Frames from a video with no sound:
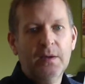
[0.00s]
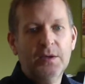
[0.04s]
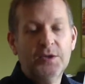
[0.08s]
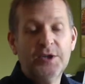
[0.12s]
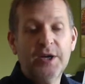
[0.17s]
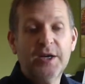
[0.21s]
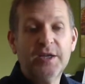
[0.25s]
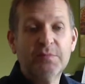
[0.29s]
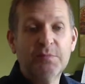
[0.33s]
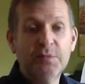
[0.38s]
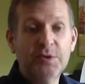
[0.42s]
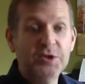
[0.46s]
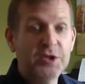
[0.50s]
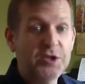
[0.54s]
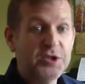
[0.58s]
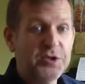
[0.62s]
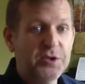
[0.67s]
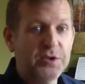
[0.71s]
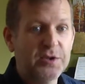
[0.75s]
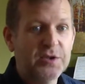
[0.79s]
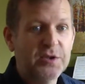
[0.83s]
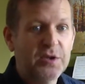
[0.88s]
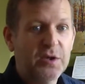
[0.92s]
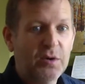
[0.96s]
Jazz
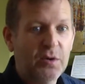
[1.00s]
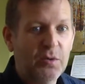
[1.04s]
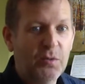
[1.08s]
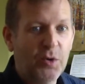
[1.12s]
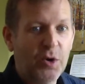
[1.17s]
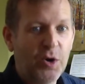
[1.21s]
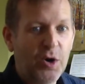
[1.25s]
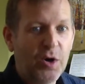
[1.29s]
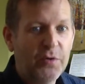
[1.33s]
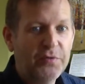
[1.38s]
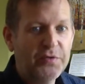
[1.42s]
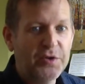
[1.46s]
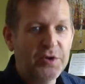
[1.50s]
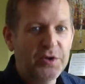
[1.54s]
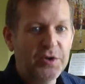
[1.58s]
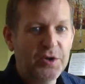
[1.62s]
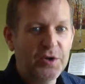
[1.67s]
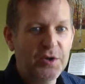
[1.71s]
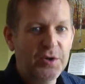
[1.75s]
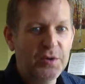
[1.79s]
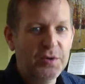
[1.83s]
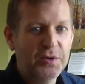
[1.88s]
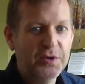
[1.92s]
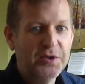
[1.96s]
musicians will often
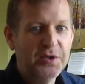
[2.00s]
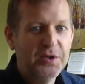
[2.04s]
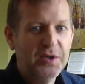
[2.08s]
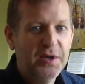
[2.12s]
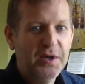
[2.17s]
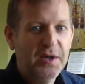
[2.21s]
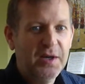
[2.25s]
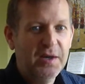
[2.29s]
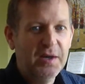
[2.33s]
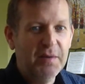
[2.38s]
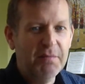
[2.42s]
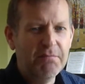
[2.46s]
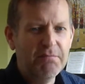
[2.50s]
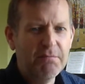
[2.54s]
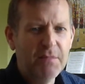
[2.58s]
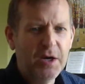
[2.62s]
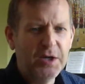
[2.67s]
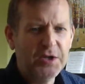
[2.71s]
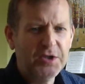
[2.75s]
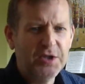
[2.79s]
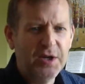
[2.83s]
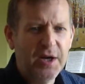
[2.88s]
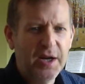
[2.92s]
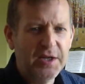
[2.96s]
use
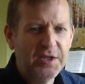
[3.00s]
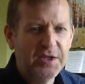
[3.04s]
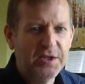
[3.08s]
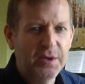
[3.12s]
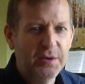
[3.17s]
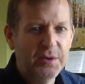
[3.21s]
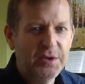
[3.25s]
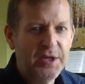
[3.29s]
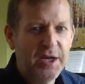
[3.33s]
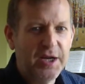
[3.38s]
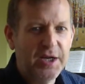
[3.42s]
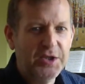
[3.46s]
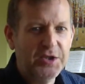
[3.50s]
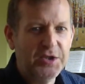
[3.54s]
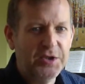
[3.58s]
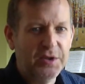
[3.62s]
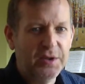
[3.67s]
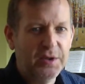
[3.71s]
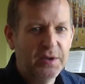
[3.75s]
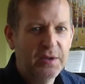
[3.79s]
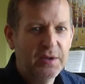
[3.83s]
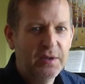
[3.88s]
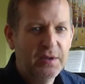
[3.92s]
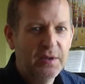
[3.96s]
much less notation